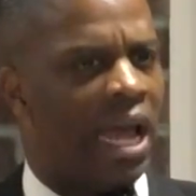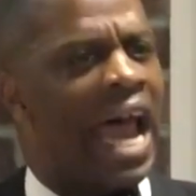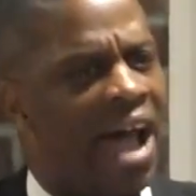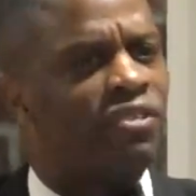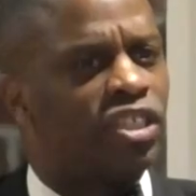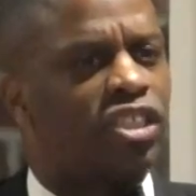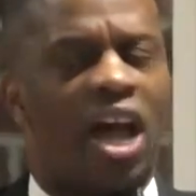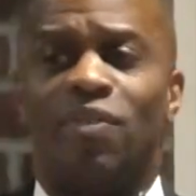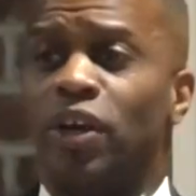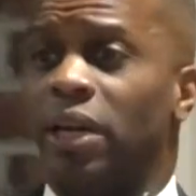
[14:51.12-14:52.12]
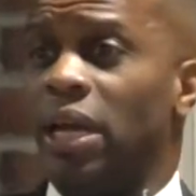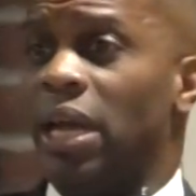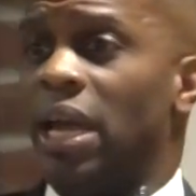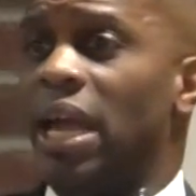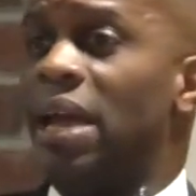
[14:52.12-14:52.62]
And I've discovered
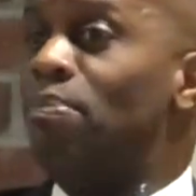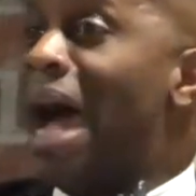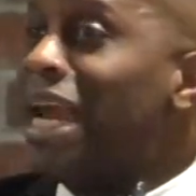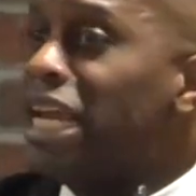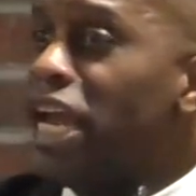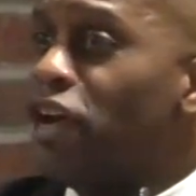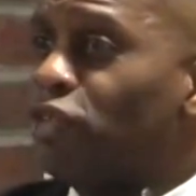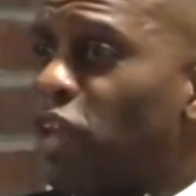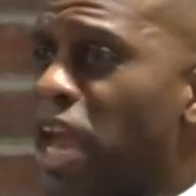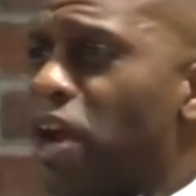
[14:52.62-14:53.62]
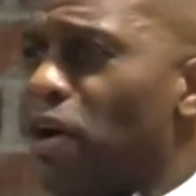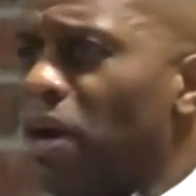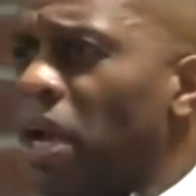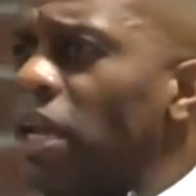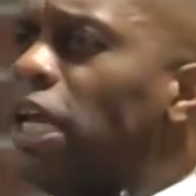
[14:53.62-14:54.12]
in my years
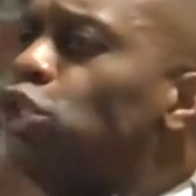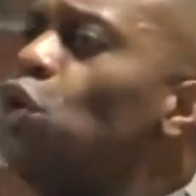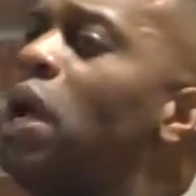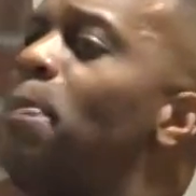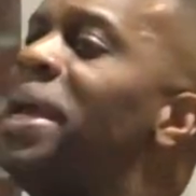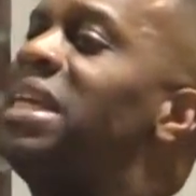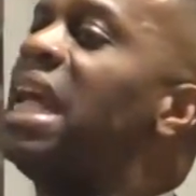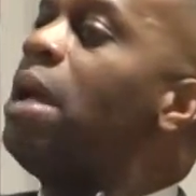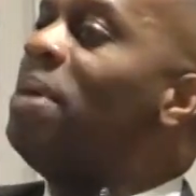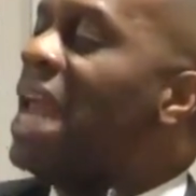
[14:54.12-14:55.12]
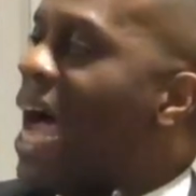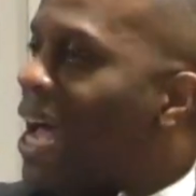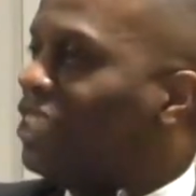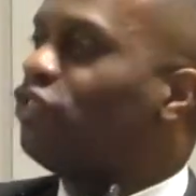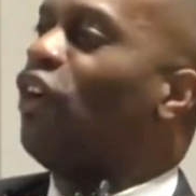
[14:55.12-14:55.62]
here that you can be
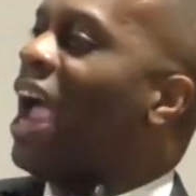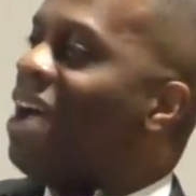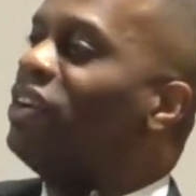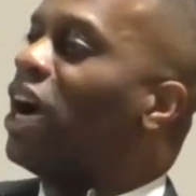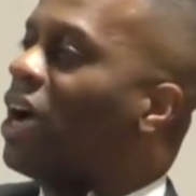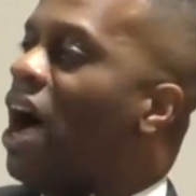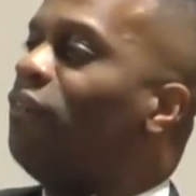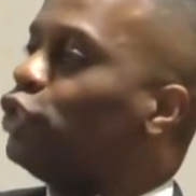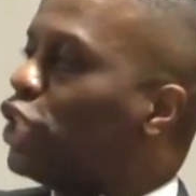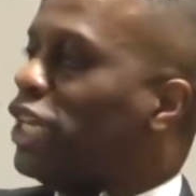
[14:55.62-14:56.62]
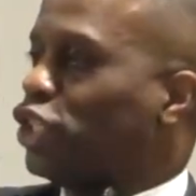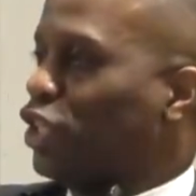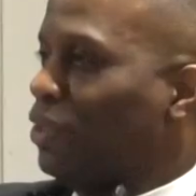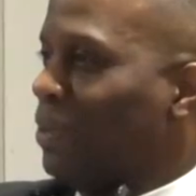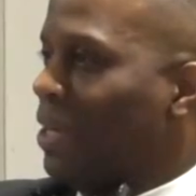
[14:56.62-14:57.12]
demonized for having a
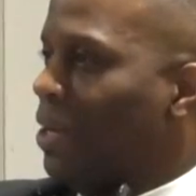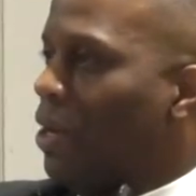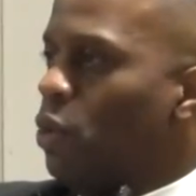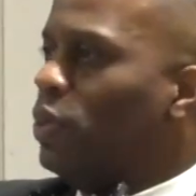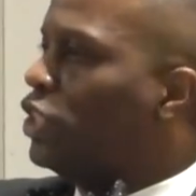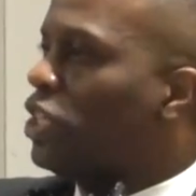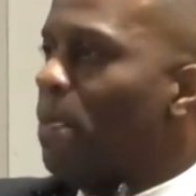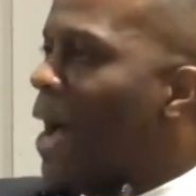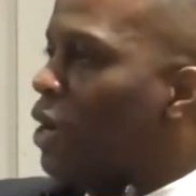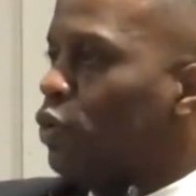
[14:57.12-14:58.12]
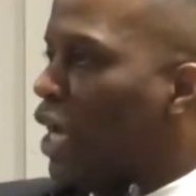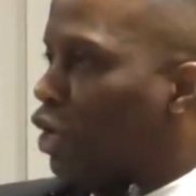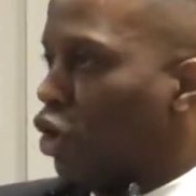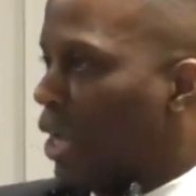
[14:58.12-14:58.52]
conversation with somebody who doesn't